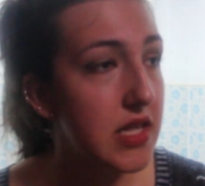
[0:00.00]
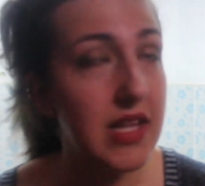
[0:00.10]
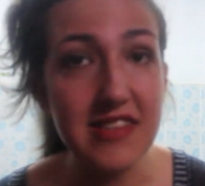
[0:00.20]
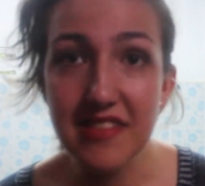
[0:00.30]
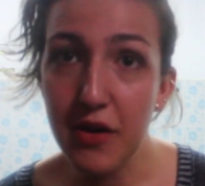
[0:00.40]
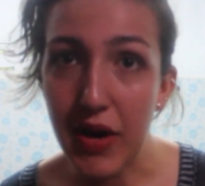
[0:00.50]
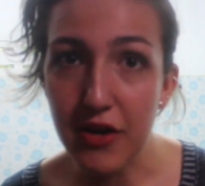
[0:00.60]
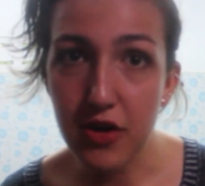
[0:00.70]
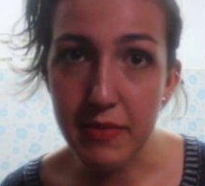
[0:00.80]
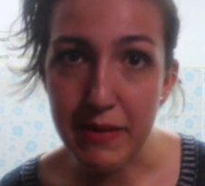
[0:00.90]
Let's go
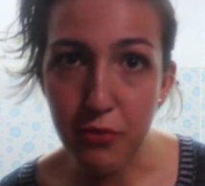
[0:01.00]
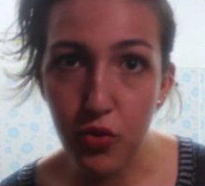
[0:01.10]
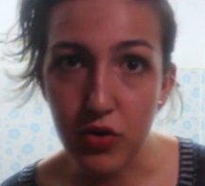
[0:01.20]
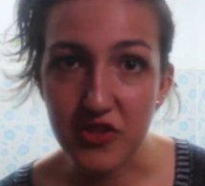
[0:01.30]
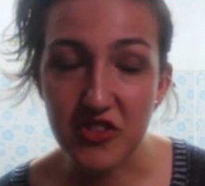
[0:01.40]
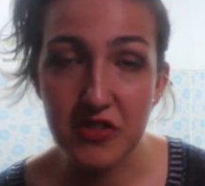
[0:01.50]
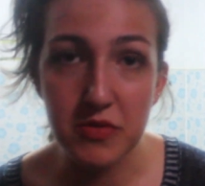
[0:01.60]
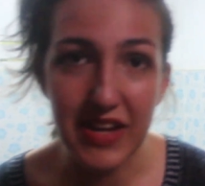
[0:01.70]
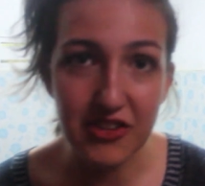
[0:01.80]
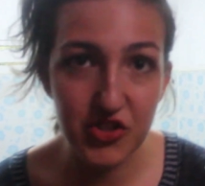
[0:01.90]
out on my porch. This
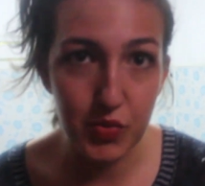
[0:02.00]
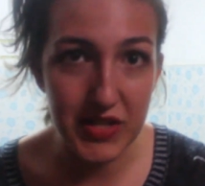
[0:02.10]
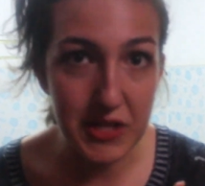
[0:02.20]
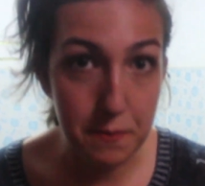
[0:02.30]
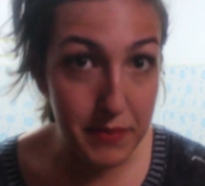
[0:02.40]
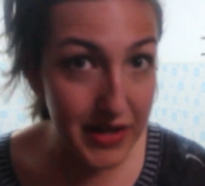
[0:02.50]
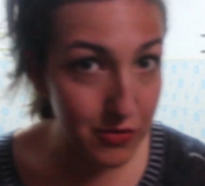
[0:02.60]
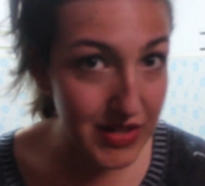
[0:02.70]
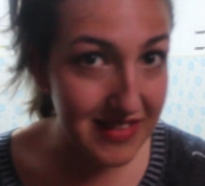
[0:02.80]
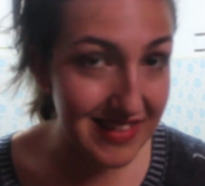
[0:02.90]
was actually one of the big
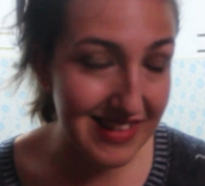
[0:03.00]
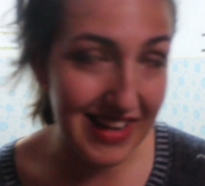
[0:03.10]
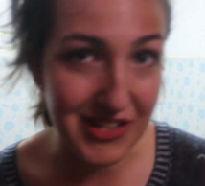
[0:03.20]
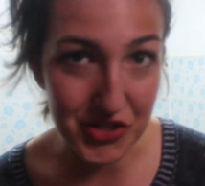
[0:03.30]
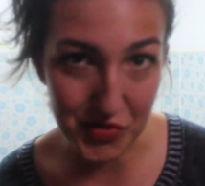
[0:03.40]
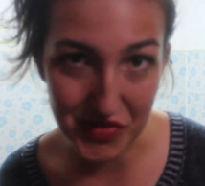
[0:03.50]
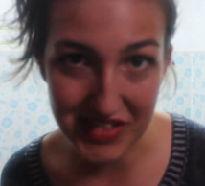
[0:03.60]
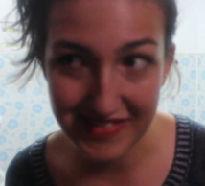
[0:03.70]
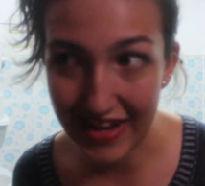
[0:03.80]
reasons that I chose this